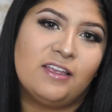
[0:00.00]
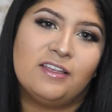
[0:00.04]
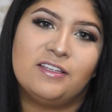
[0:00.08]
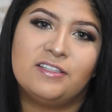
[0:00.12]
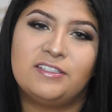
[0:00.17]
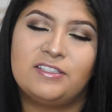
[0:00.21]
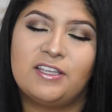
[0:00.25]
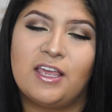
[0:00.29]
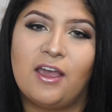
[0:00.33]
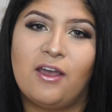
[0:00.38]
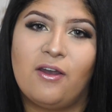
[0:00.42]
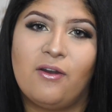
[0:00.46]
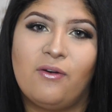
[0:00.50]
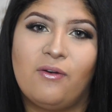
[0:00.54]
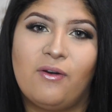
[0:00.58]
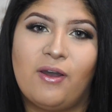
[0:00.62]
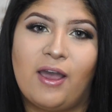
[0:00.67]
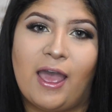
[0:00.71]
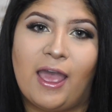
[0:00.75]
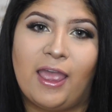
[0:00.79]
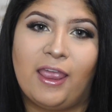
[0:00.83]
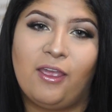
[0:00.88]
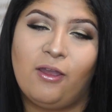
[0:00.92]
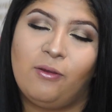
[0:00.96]
So
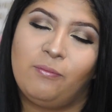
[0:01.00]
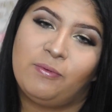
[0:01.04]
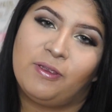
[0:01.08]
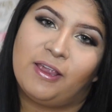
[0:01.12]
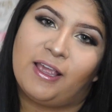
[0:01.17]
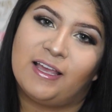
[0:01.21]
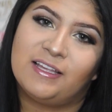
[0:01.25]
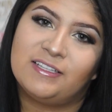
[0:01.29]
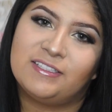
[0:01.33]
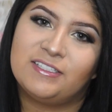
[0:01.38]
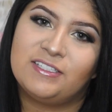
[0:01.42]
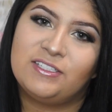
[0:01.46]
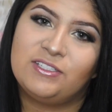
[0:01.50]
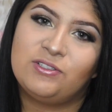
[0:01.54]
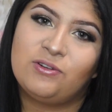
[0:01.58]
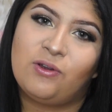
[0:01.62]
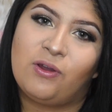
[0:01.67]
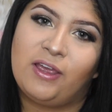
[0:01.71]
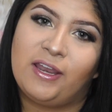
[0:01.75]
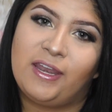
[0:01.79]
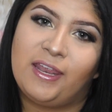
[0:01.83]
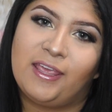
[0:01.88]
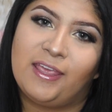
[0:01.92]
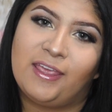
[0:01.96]
I hope you guys
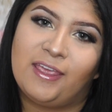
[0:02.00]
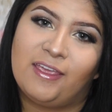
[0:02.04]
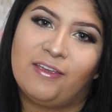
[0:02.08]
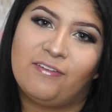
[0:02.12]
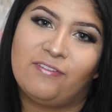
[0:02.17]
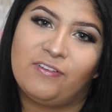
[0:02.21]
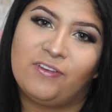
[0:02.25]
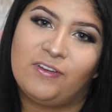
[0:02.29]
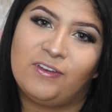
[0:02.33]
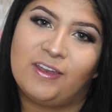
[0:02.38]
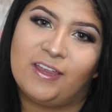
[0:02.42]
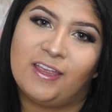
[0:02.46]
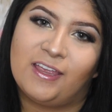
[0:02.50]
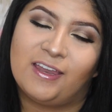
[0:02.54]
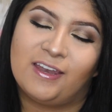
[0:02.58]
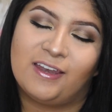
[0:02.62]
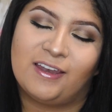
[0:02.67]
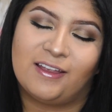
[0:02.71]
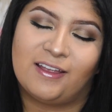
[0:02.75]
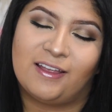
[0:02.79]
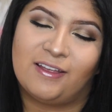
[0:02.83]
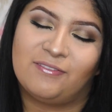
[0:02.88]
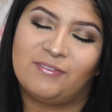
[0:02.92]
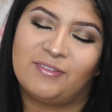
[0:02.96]
enjoyed it. If you did,
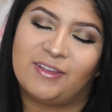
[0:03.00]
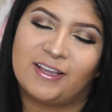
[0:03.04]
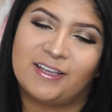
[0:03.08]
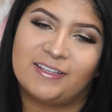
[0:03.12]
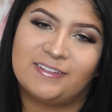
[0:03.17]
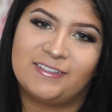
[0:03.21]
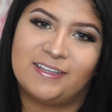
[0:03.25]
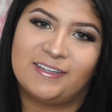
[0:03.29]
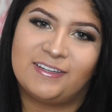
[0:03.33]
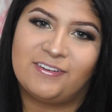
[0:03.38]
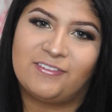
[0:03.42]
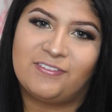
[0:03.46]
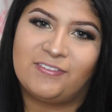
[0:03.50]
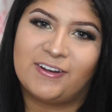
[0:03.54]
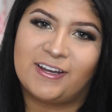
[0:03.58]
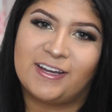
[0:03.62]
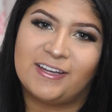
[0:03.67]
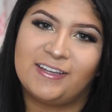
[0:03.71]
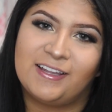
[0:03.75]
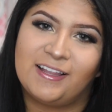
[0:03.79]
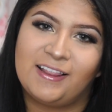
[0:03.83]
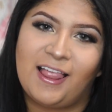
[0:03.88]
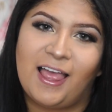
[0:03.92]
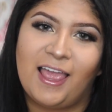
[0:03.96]
like I said, don't
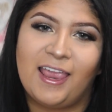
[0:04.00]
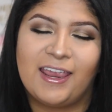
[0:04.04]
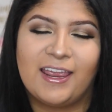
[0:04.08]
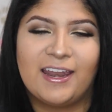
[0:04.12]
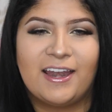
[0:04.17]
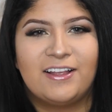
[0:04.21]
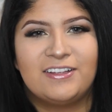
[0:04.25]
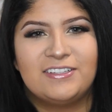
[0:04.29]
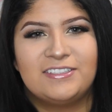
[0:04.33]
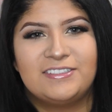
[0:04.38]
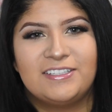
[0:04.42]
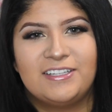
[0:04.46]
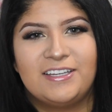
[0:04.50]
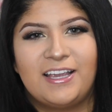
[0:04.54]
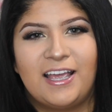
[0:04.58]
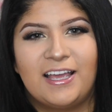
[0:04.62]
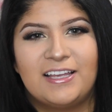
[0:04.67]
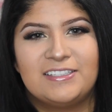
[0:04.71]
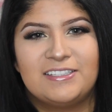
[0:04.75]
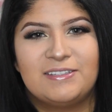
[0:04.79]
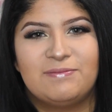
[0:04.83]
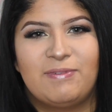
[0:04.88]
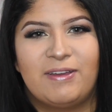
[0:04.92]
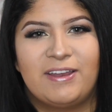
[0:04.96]
forget to like, and I'll see you
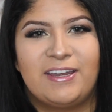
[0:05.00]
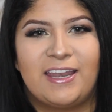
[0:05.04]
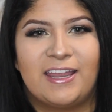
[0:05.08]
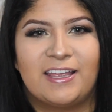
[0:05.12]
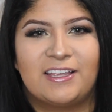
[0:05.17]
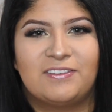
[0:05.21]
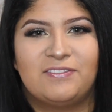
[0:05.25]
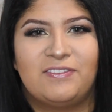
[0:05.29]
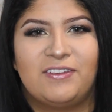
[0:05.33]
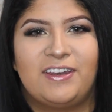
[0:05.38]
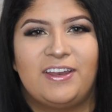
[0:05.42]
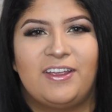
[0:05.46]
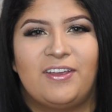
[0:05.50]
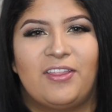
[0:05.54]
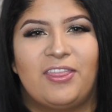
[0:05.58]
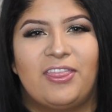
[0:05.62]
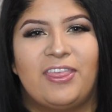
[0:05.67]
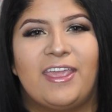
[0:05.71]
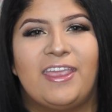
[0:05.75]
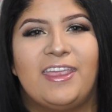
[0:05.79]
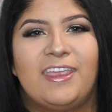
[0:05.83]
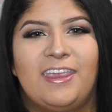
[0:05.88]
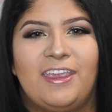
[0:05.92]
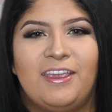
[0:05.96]
guys in my next video.
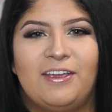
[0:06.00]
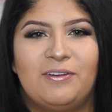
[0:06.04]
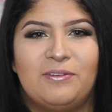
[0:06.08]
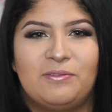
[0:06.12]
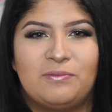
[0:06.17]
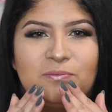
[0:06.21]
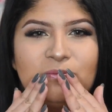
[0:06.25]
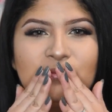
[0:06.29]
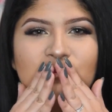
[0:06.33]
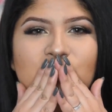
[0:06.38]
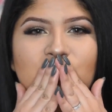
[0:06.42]
Thank you.